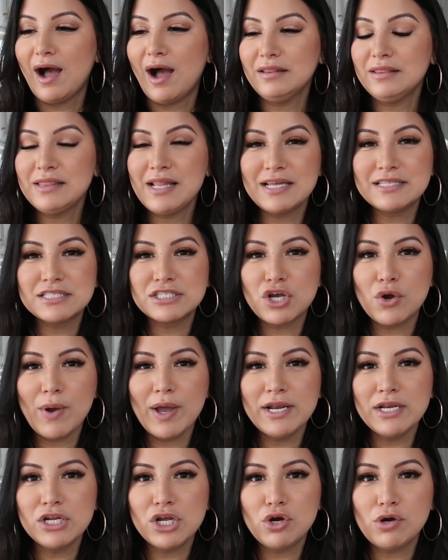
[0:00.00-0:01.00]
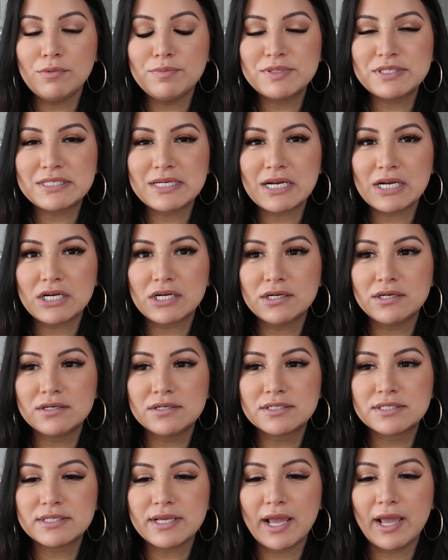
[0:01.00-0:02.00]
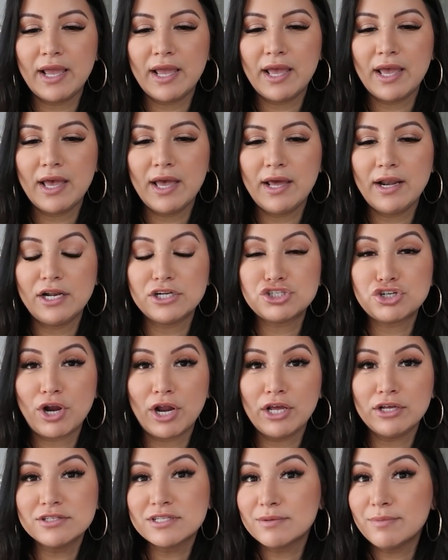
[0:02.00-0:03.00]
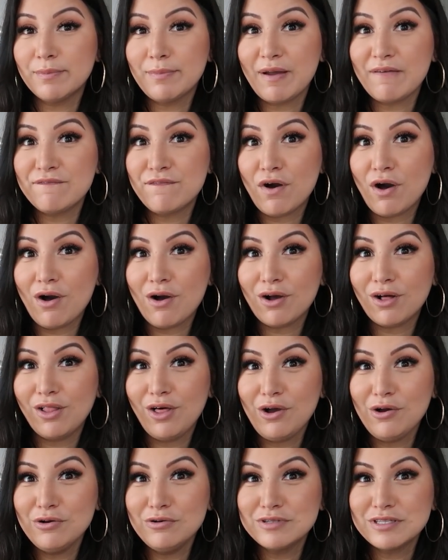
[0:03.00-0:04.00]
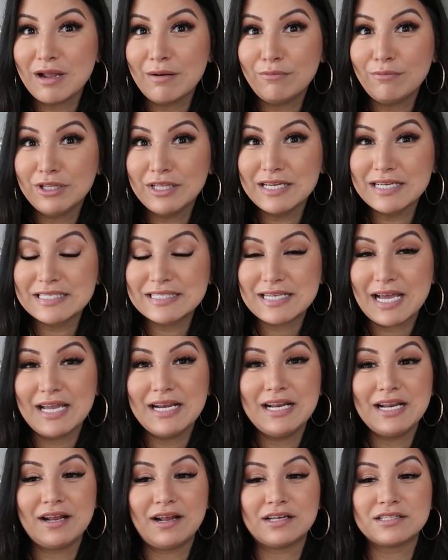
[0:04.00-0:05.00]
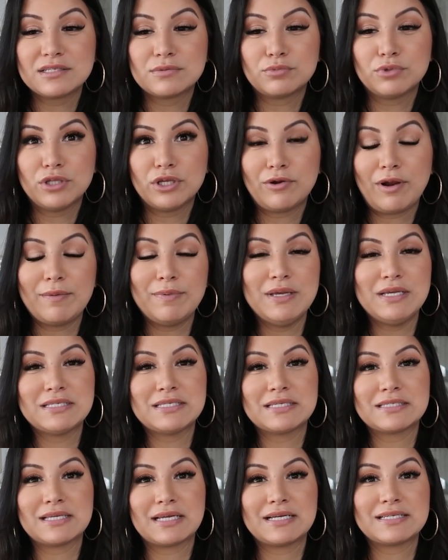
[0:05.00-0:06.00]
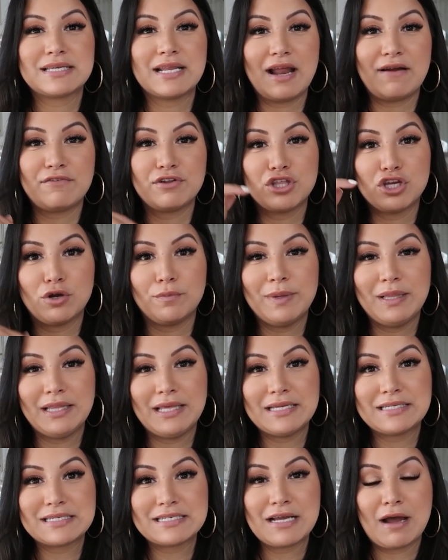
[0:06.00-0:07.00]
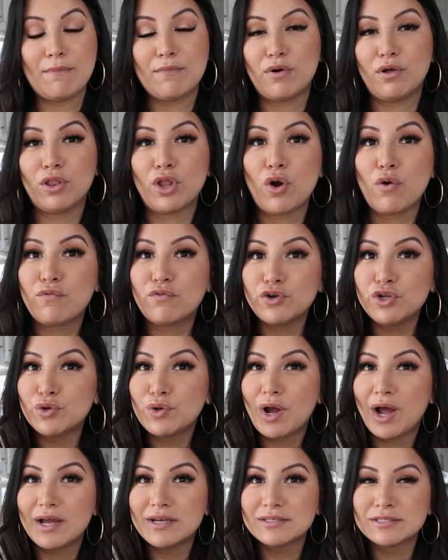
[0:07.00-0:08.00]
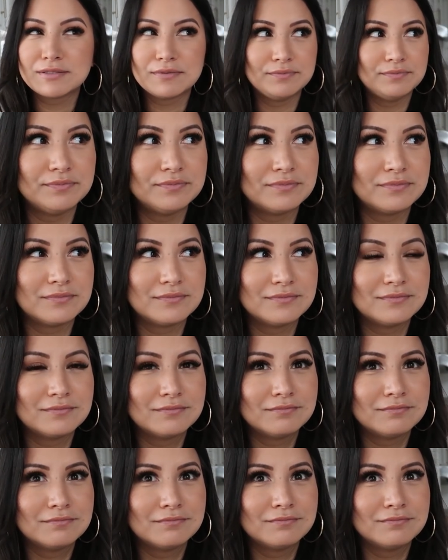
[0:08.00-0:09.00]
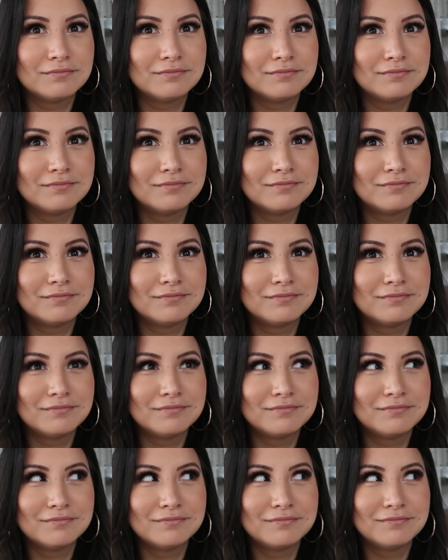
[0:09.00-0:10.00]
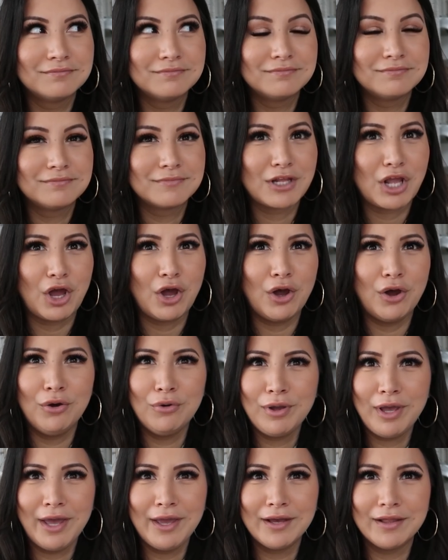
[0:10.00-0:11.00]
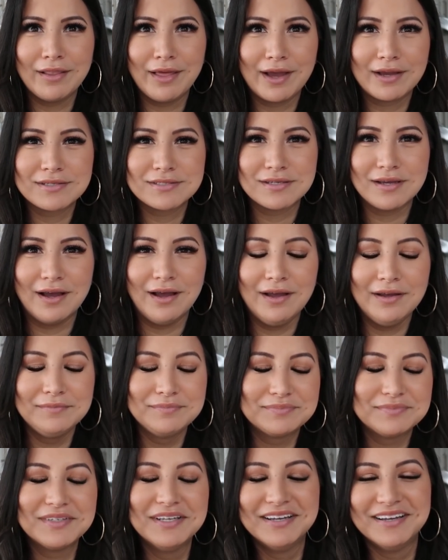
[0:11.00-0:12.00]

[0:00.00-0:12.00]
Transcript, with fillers: Let's go ahead and go upstairs and try on some of my fall clothes. really excited. I got some really great pieces. Like I said, everything will be linked down below for Sorry, you guys. I don't have an answer for that okay, Alexa.